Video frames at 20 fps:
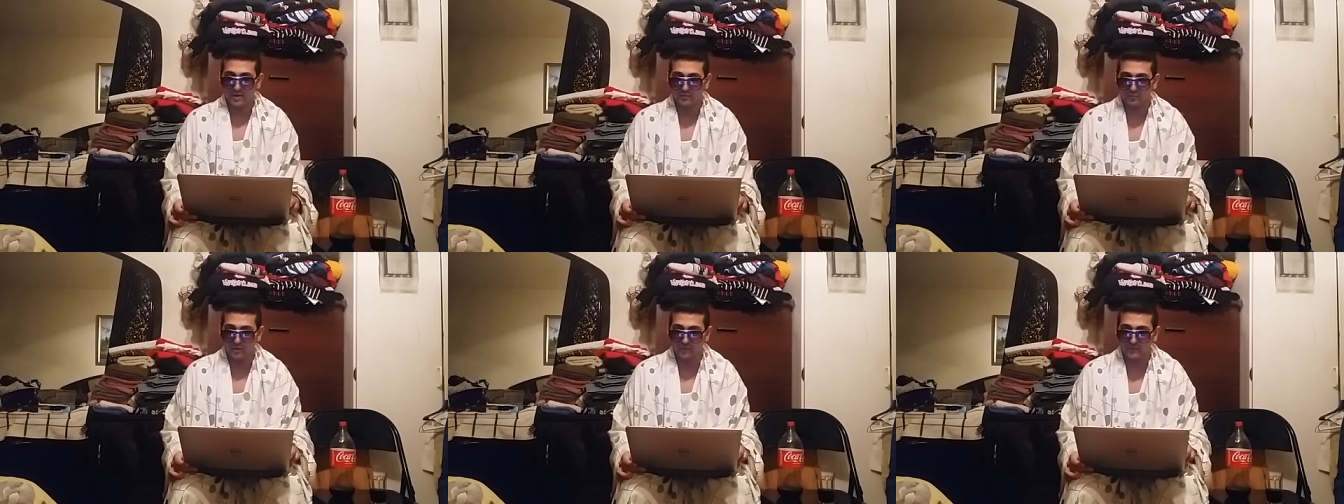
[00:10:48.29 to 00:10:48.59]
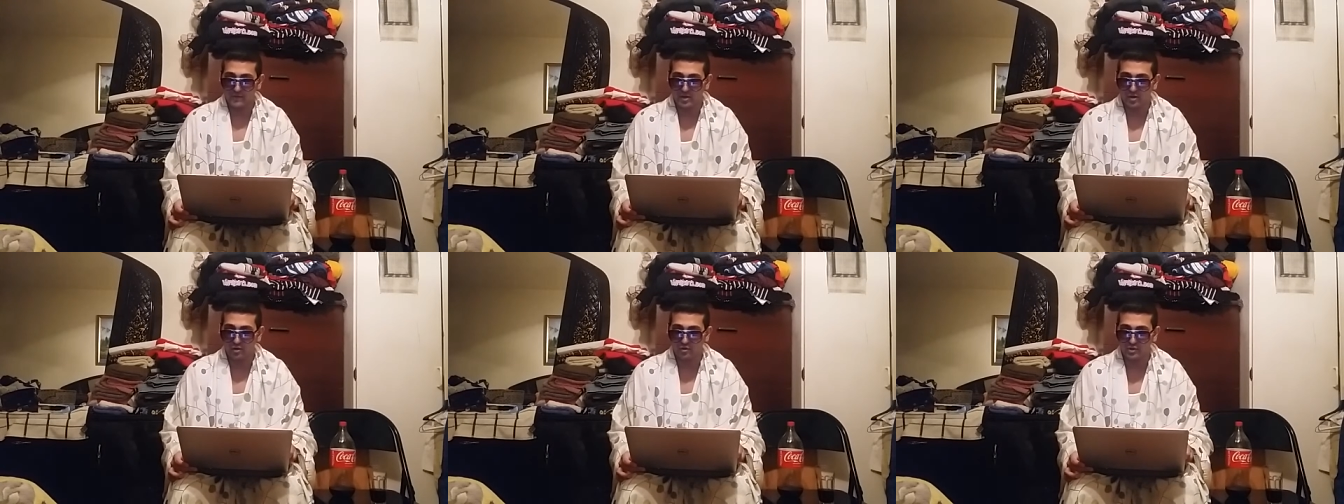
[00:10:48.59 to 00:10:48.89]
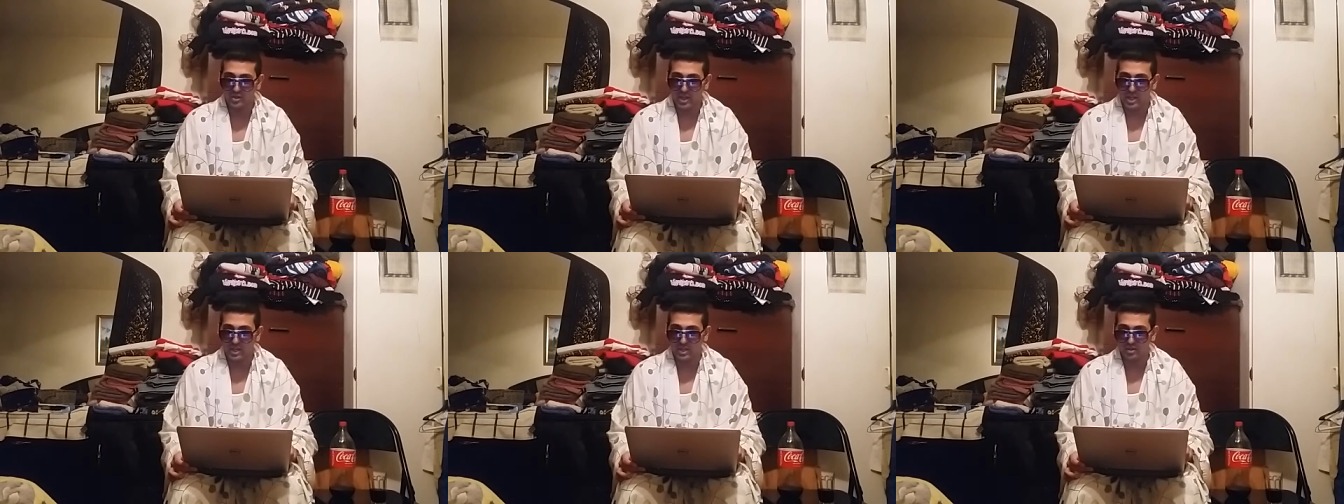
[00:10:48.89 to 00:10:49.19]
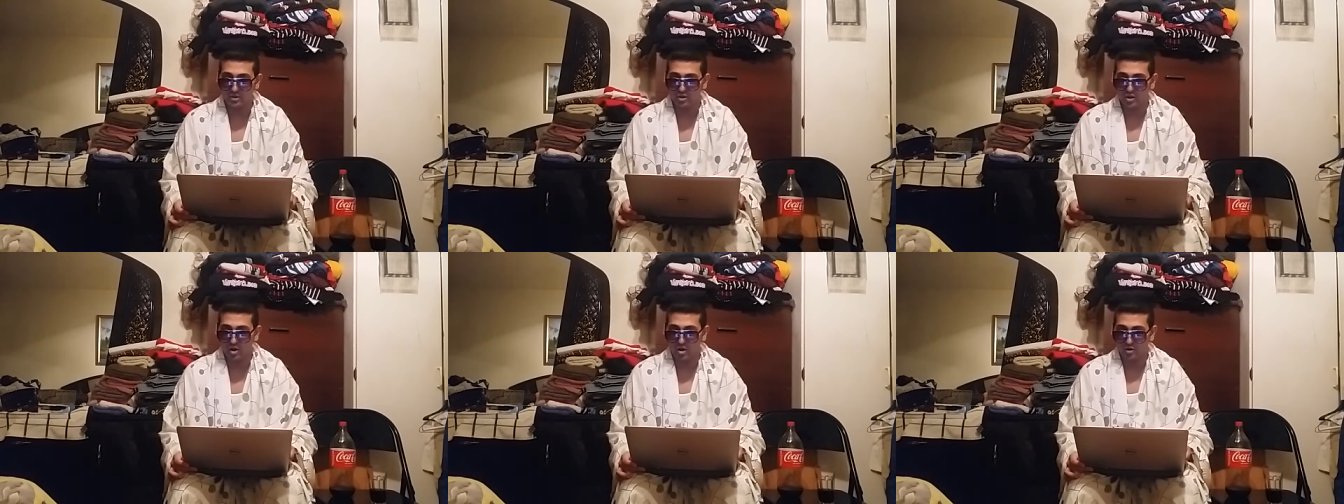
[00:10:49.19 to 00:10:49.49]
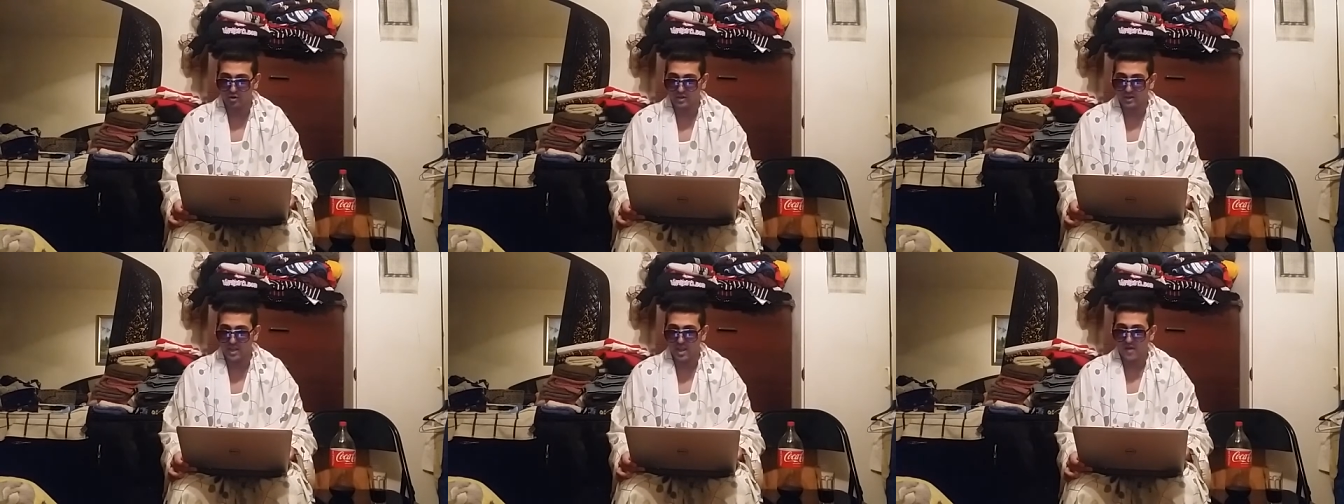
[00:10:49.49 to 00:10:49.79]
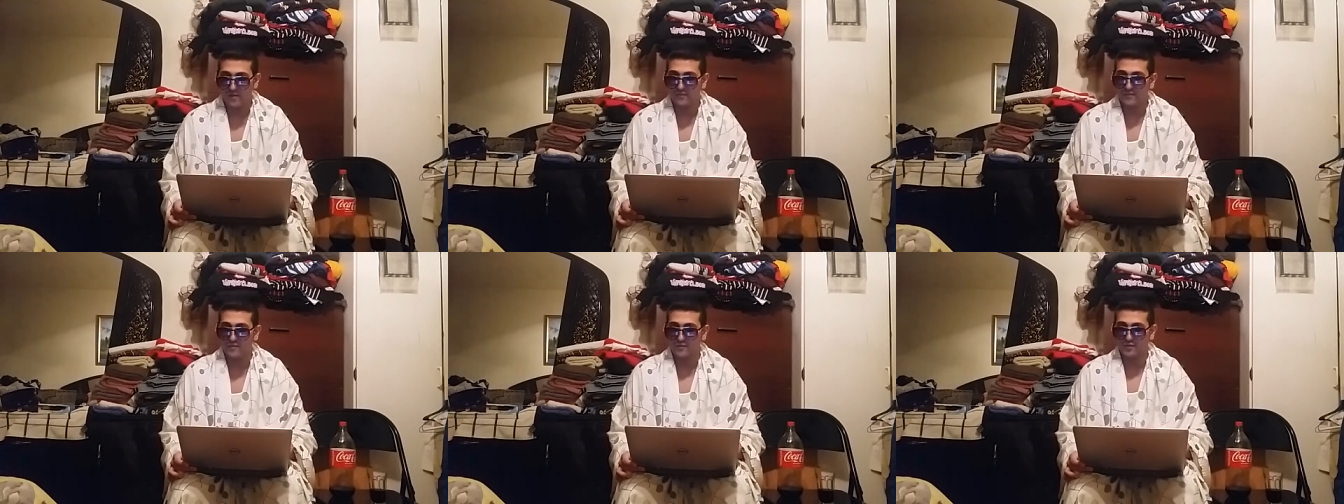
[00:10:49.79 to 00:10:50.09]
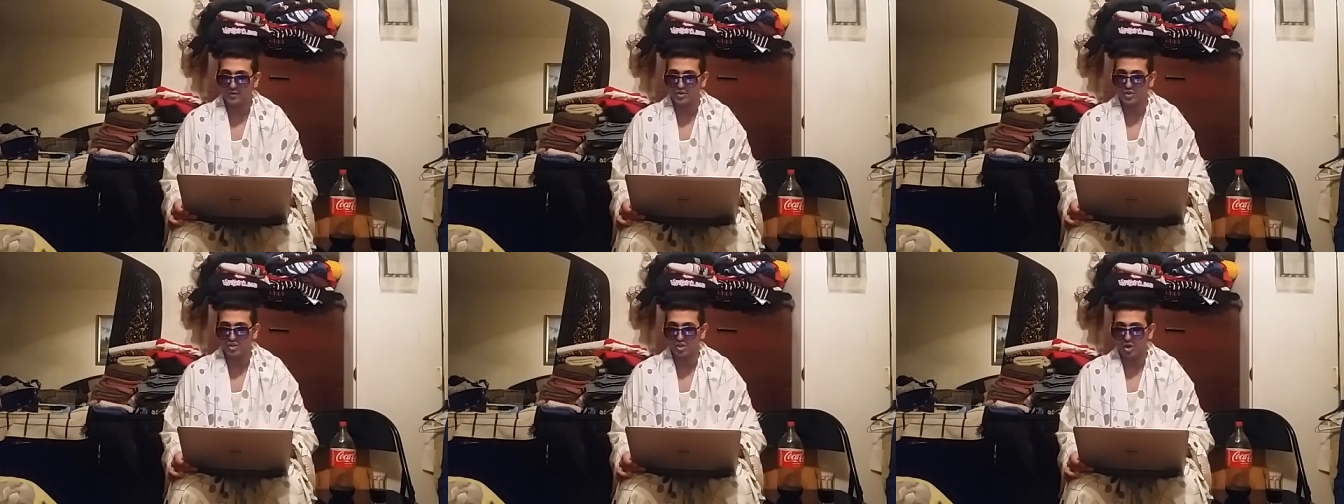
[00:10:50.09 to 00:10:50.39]
revealed their gift
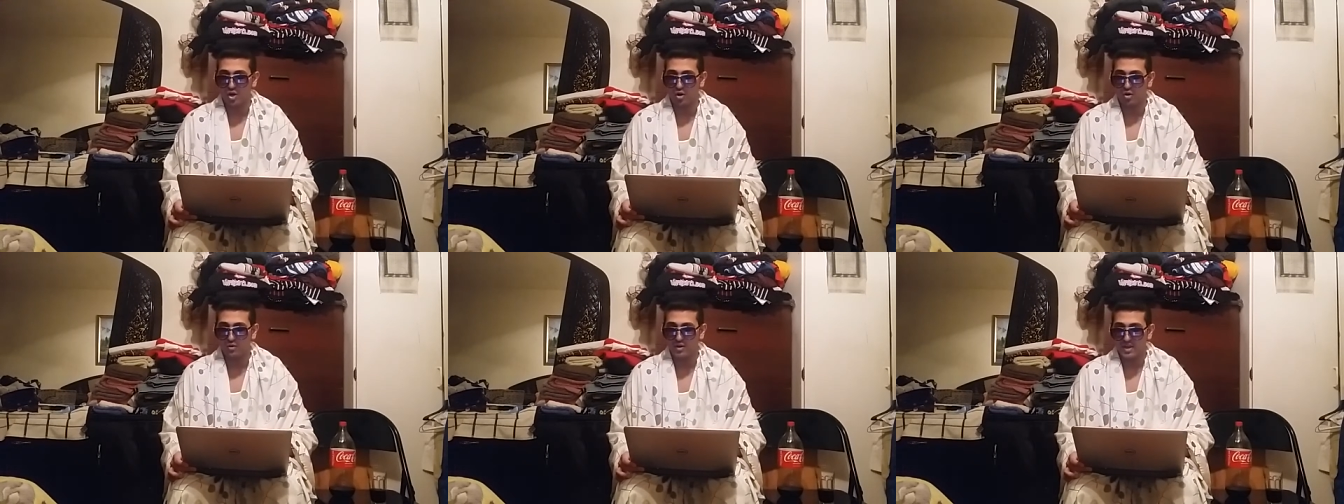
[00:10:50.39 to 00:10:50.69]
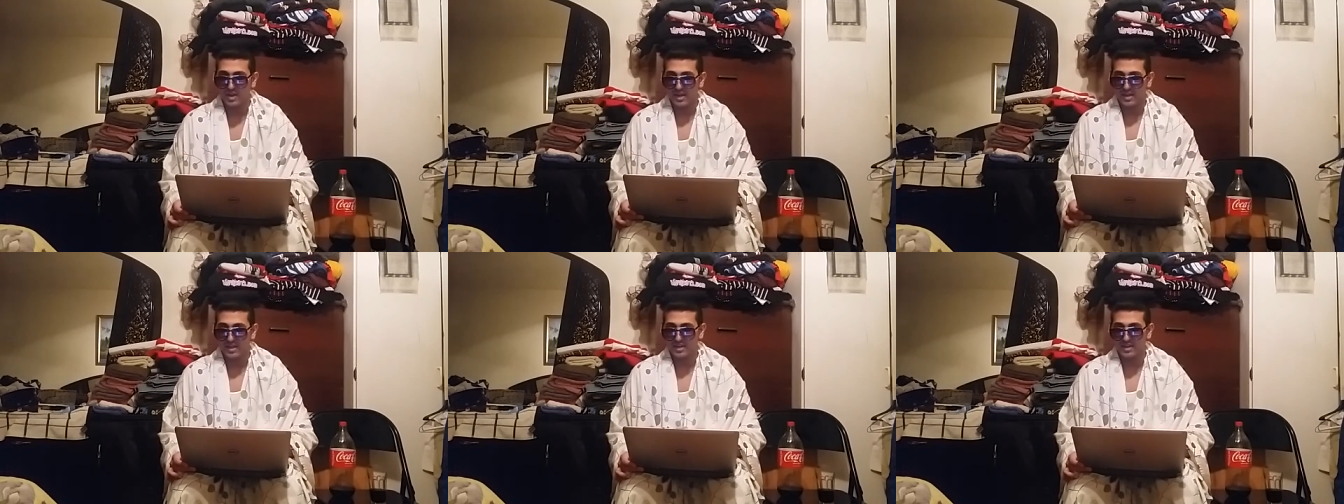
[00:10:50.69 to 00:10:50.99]
for Joe